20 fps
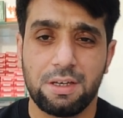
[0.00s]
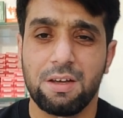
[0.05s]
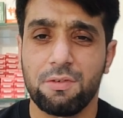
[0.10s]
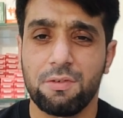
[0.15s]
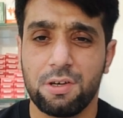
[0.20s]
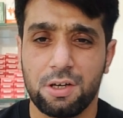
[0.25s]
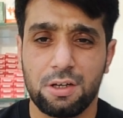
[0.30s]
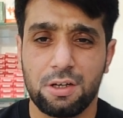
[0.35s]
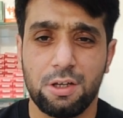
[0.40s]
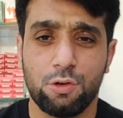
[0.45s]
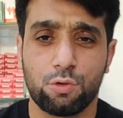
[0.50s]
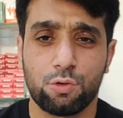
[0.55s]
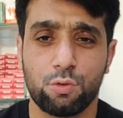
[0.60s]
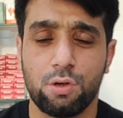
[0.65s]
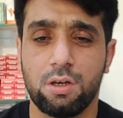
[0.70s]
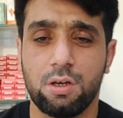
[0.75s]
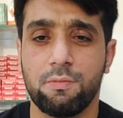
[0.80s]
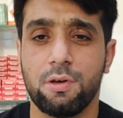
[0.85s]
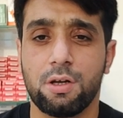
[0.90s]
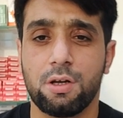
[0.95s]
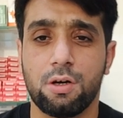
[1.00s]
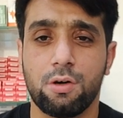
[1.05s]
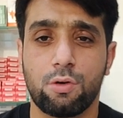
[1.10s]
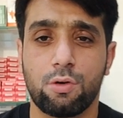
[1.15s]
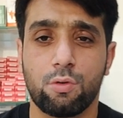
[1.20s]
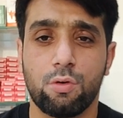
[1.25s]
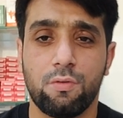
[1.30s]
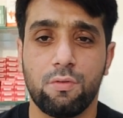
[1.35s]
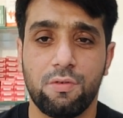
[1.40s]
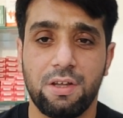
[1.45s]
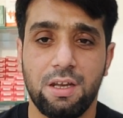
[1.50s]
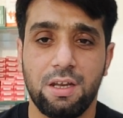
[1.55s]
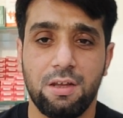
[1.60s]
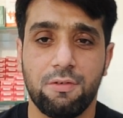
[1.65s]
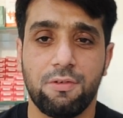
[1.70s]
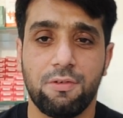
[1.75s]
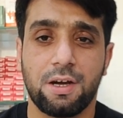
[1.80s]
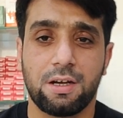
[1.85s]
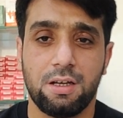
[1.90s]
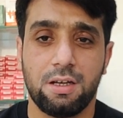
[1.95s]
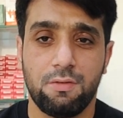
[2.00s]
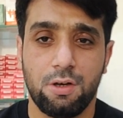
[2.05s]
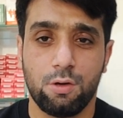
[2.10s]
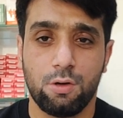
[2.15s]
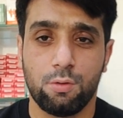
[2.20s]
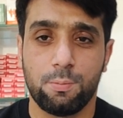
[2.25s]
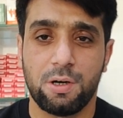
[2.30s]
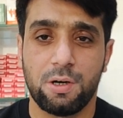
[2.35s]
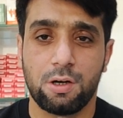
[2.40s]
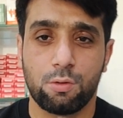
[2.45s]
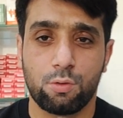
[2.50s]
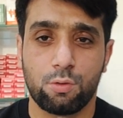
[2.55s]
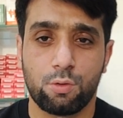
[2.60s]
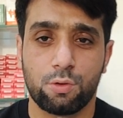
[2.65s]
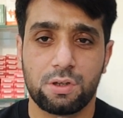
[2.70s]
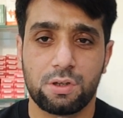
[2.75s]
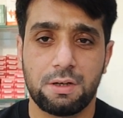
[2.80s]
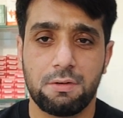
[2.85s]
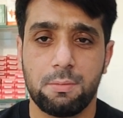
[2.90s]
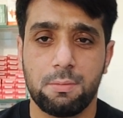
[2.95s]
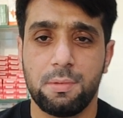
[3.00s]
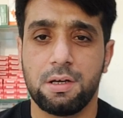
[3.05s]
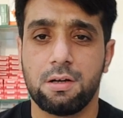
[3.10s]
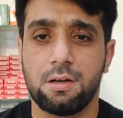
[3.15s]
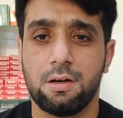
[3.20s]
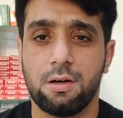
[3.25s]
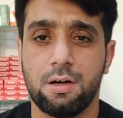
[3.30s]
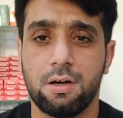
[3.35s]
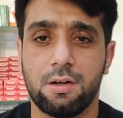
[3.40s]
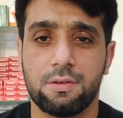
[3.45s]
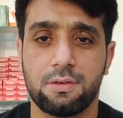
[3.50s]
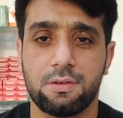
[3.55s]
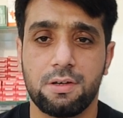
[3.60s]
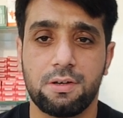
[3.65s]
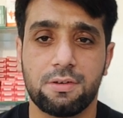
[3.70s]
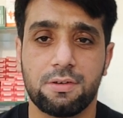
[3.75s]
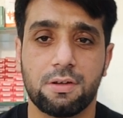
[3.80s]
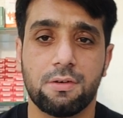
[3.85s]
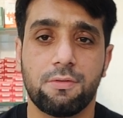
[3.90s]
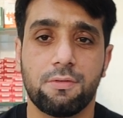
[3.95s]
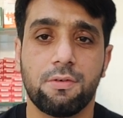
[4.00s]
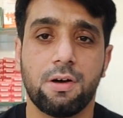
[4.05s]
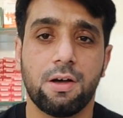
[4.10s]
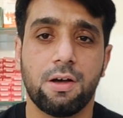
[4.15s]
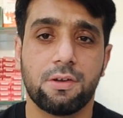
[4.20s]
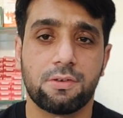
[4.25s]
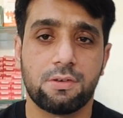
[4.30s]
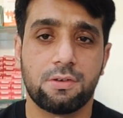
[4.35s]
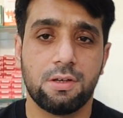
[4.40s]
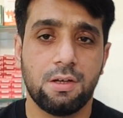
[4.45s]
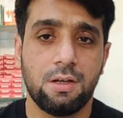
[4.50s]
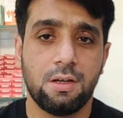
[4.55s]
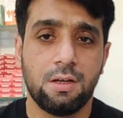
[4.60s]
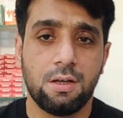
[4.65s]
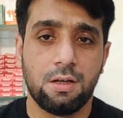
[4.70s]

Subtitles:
Definitely insulin will control very effectively blood glucose level, because it's a fast